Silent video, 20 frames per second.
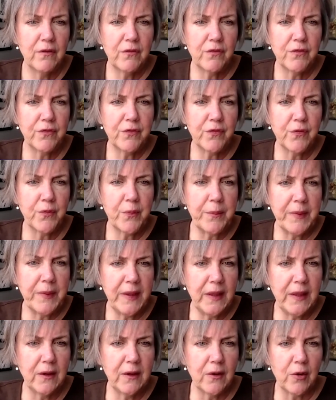for
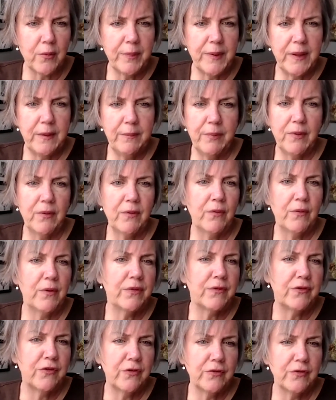me, or people
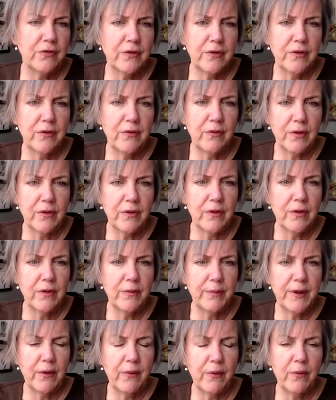with children who are a little
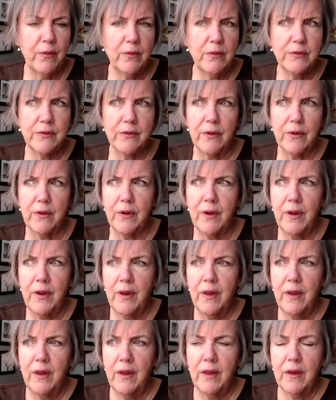bit older,
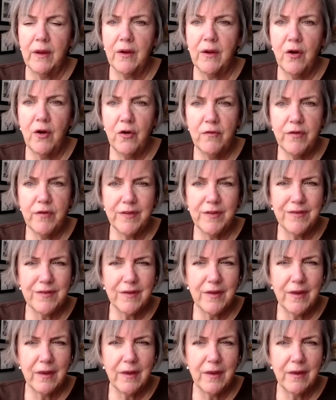COVID's,
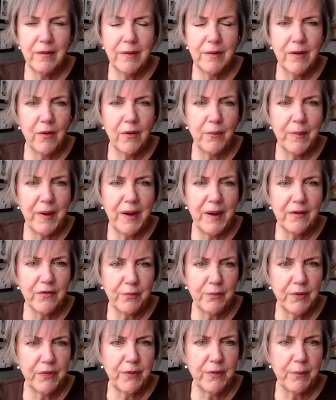made us
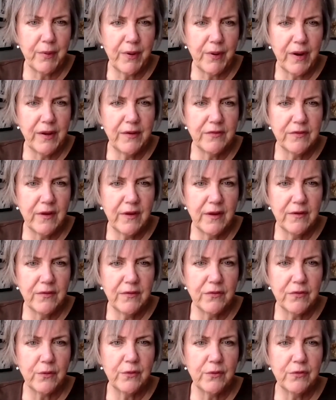put the brakes on
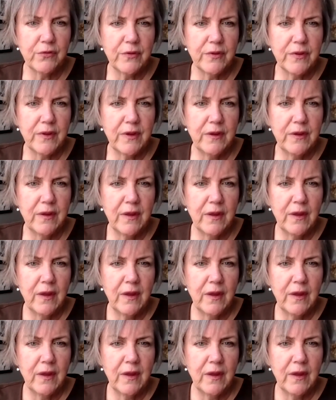socially.